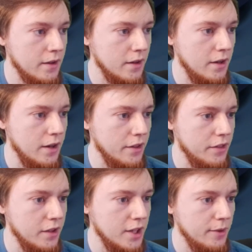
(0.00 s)
I
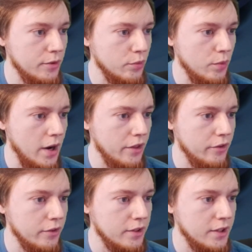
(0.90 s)
think I would
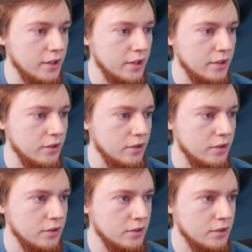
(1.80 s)
rather kill